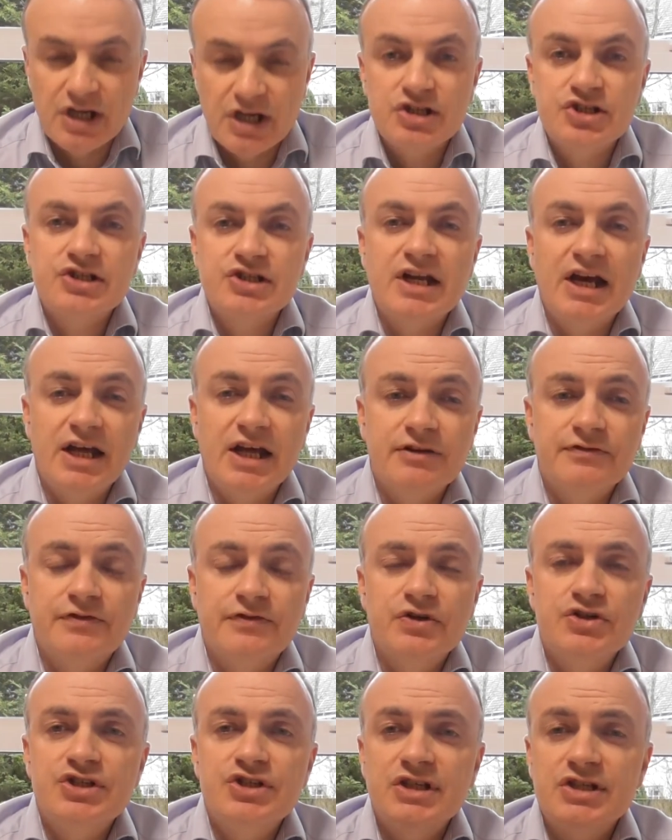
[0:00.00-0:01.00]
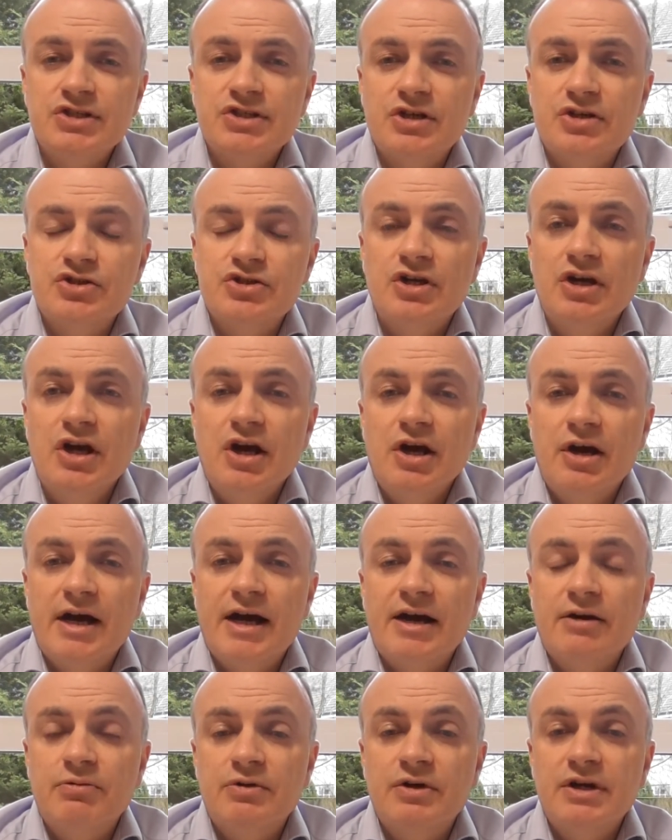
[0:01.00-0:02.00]
Stand for Jesus
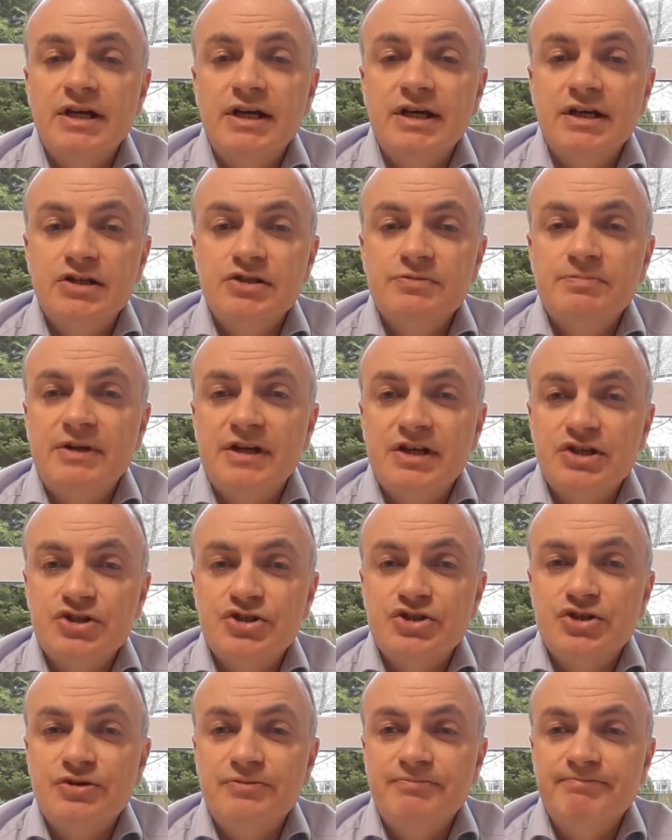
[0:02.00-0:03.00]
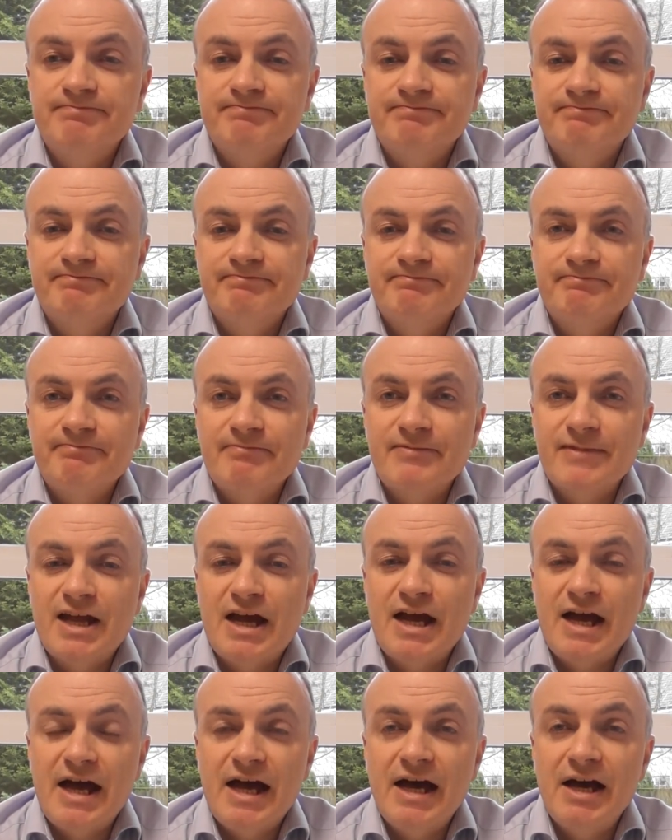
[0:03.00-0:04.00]
where he has placed you.
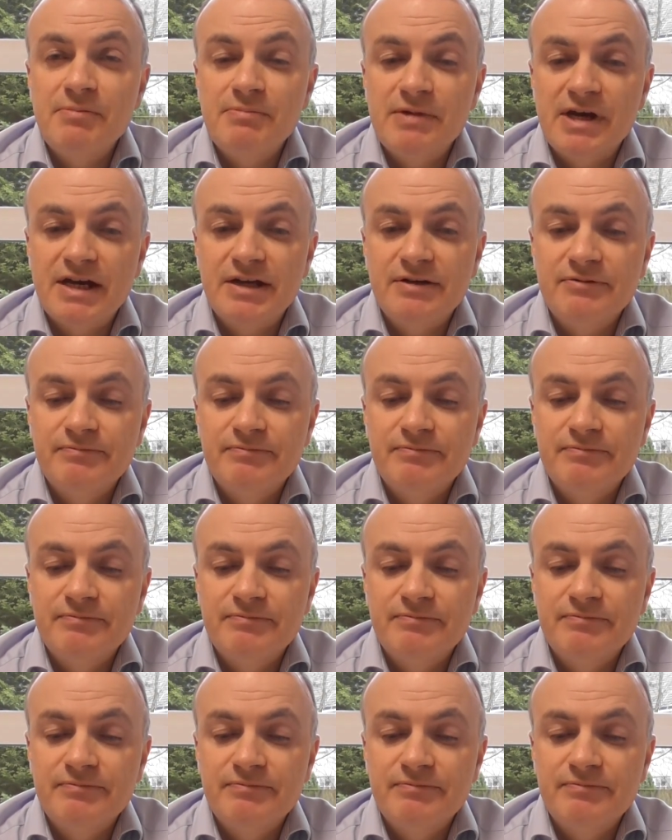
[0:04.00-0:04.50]
Amen.